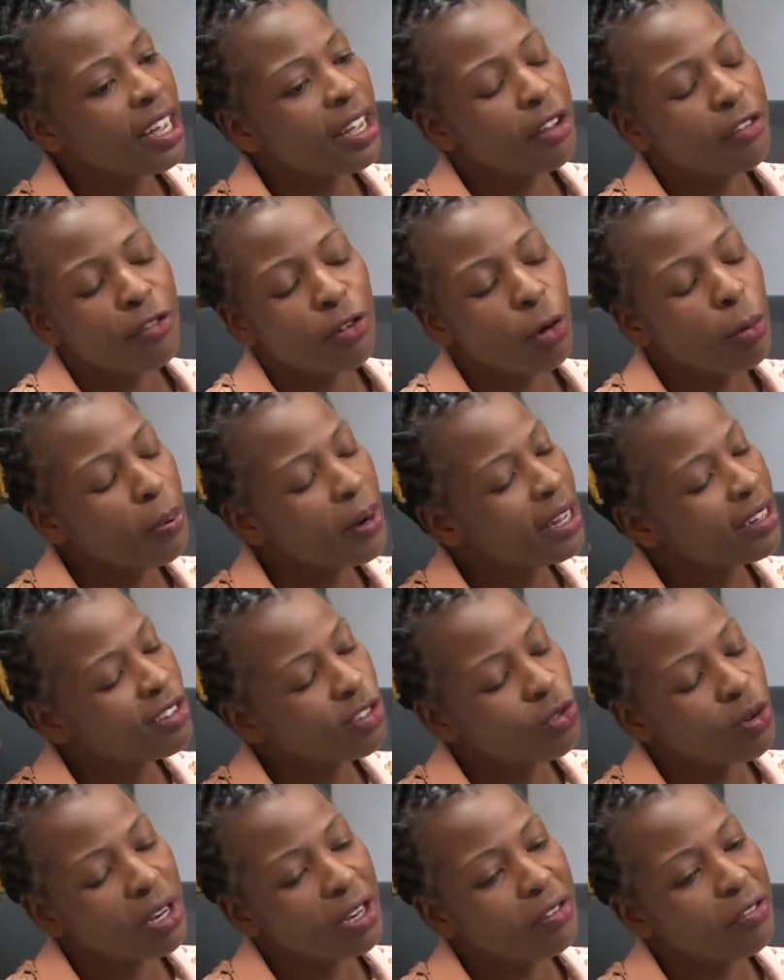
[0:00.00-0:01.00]
I have no plans
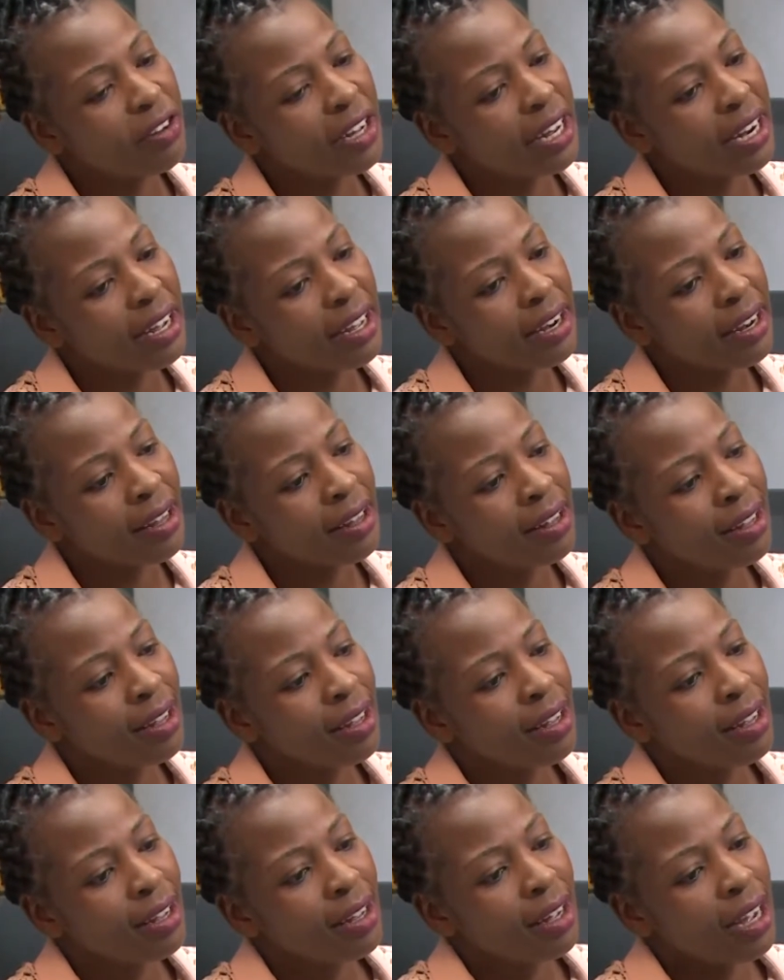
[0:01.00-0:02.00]
to leave Harare.
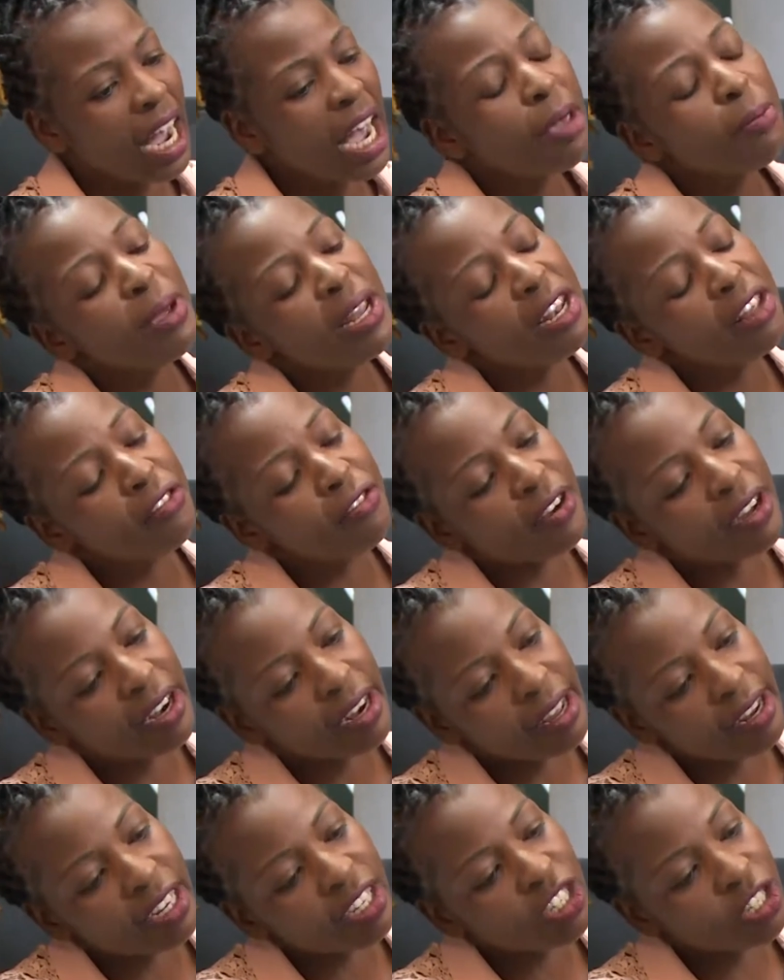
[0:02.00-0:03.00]
I may leave
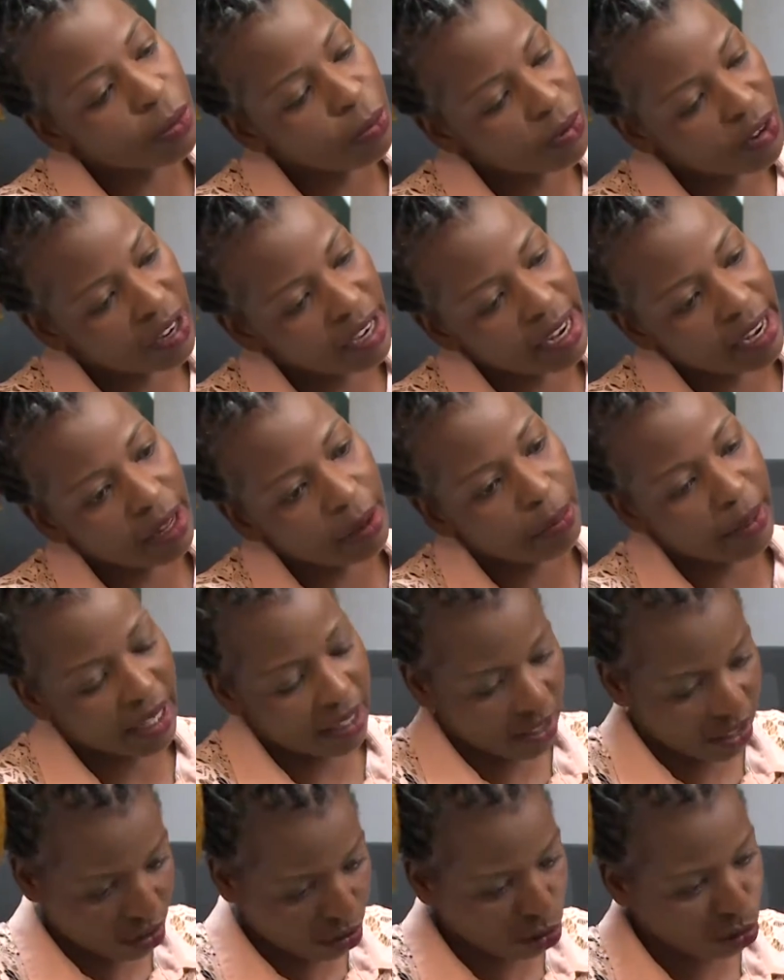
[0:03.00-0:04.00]
Harare temporarily, but
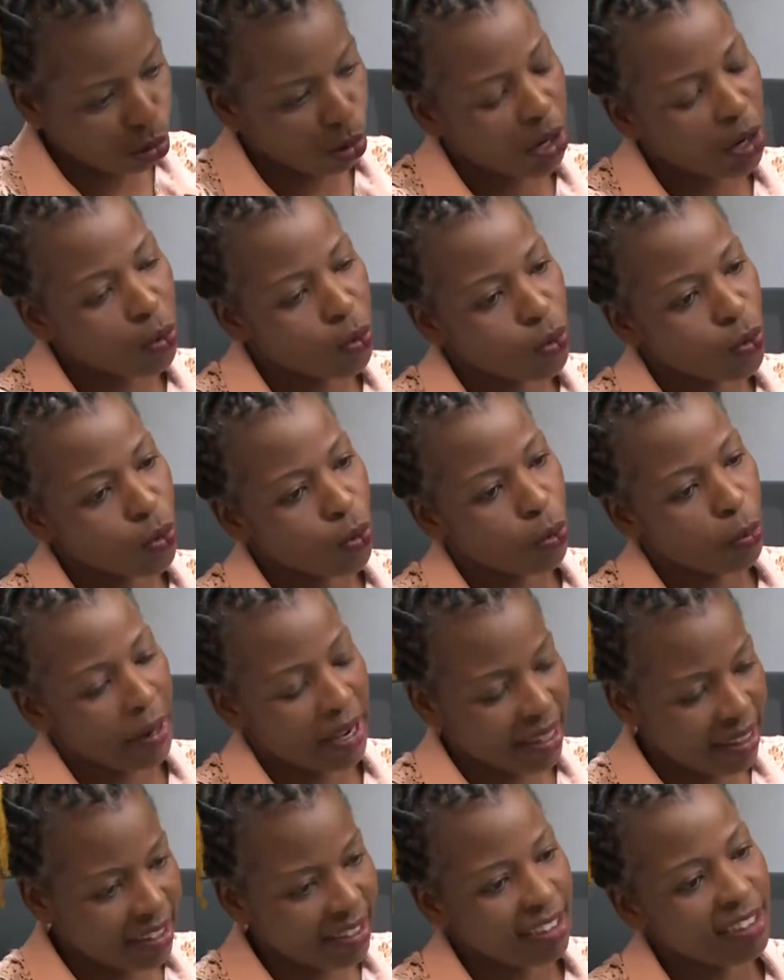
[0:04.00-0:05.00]

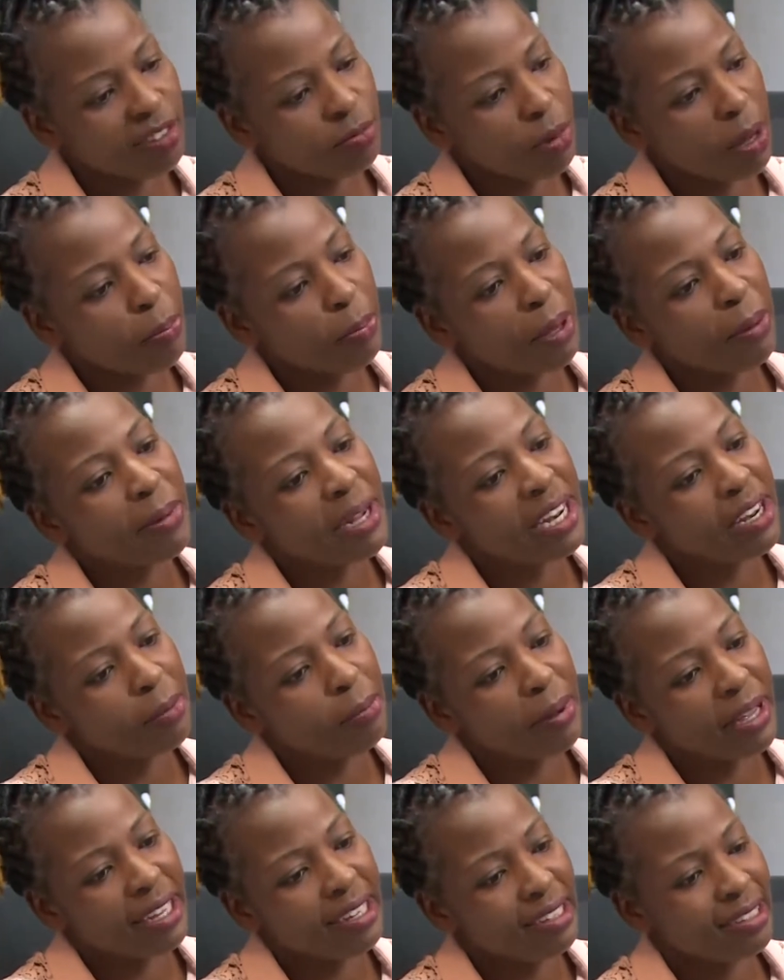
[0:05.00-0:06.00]
this is my permanent
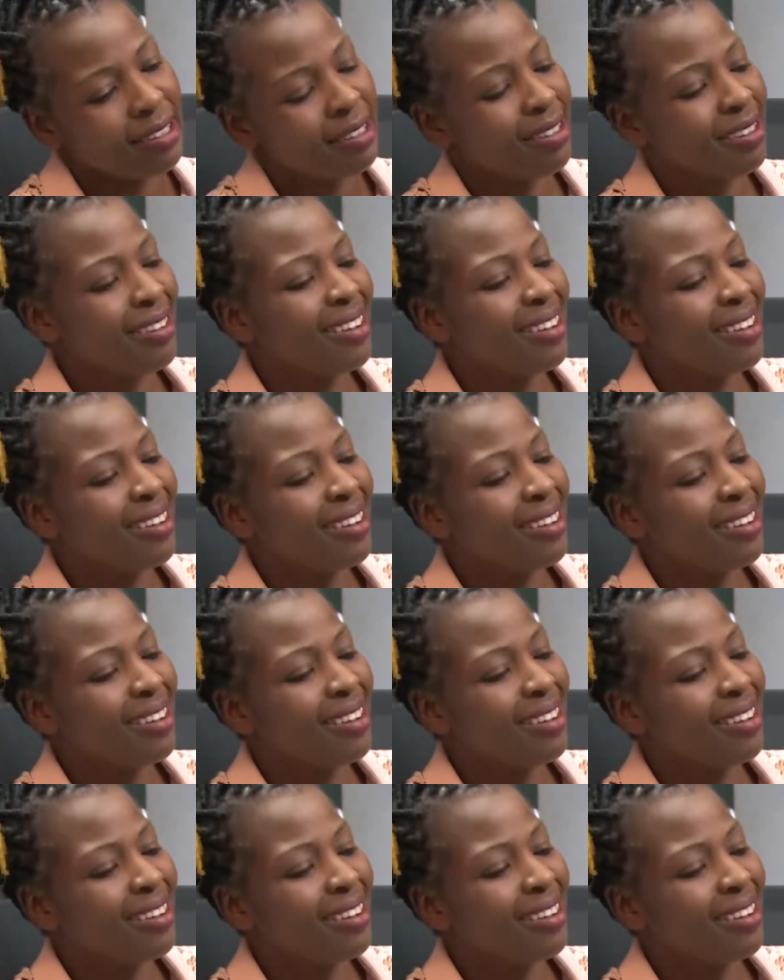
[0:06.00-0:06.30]
base.